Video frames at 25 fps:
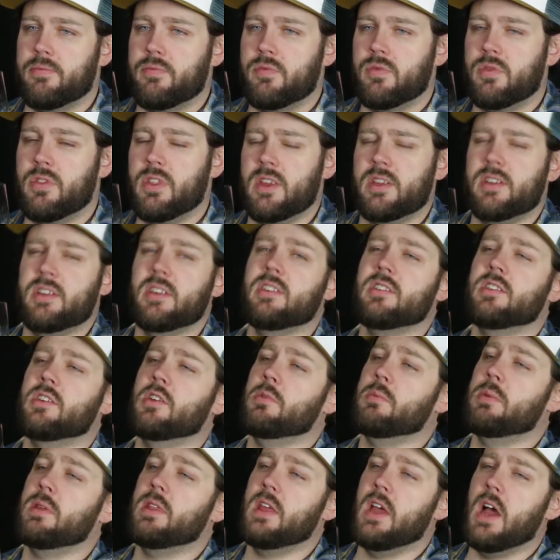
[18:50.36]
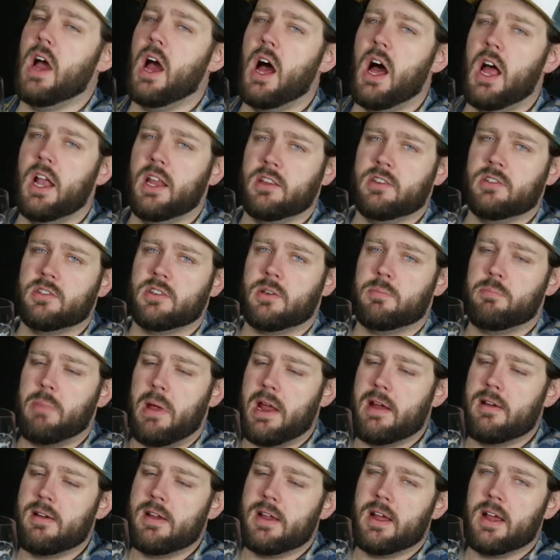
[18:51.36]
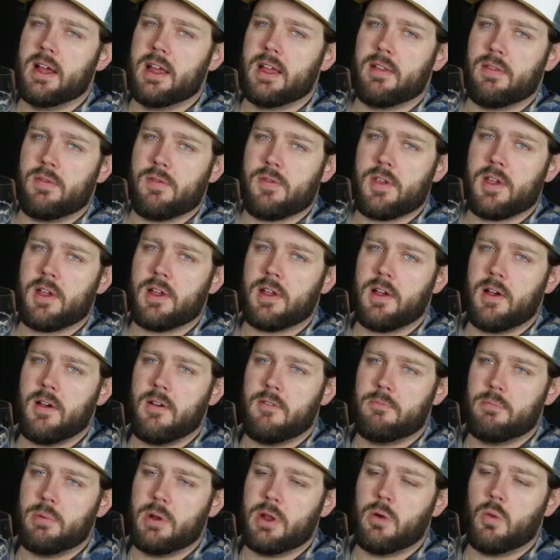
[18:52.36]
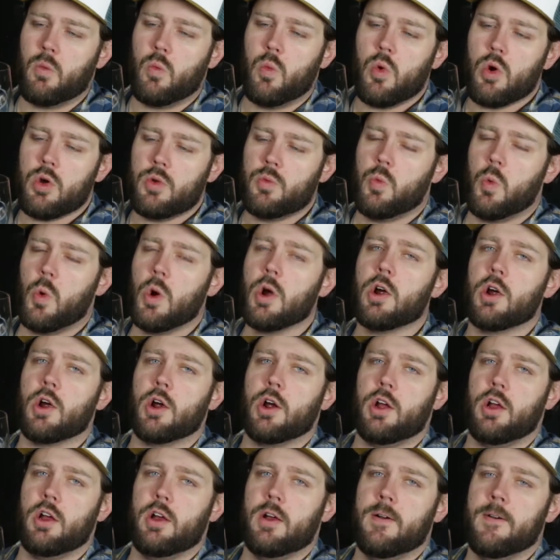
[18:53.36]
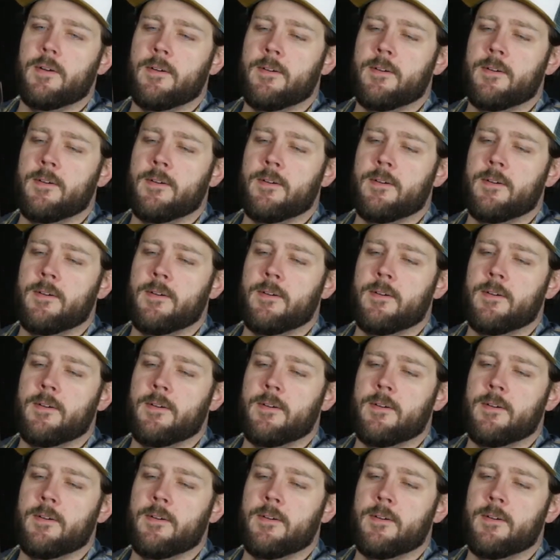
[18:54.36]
This is going to be the oddest pairing I can think of, but it would work.